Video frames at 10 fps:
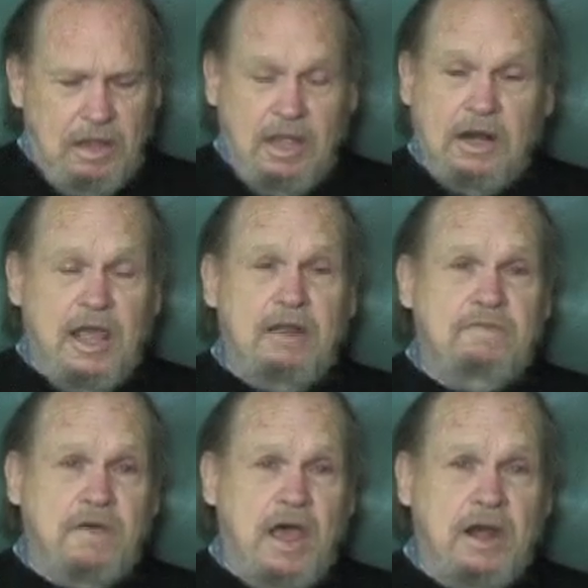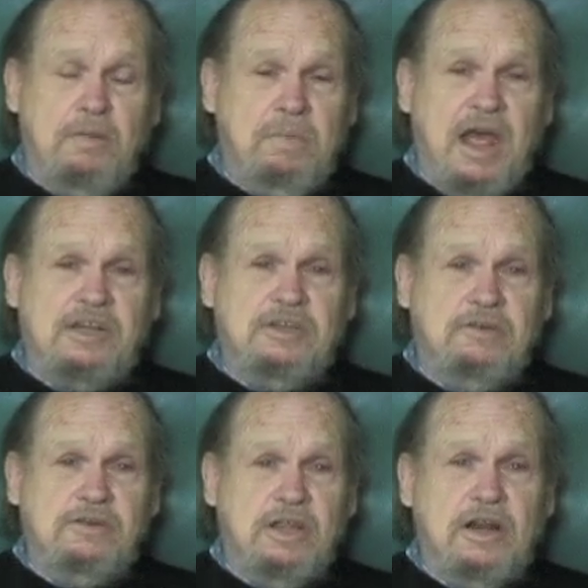He could land fine in
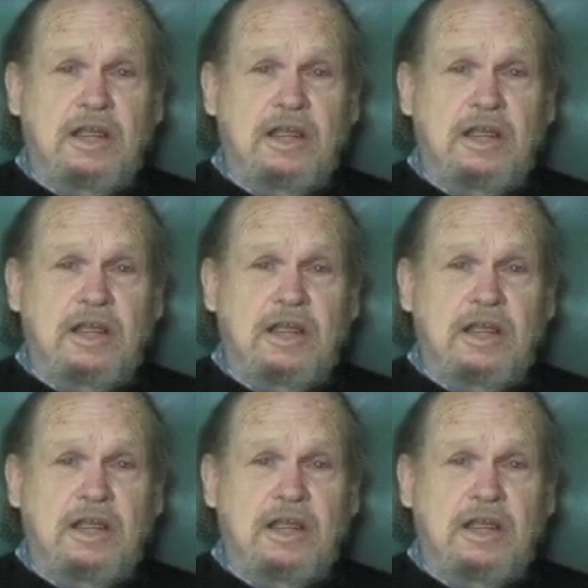pastures and he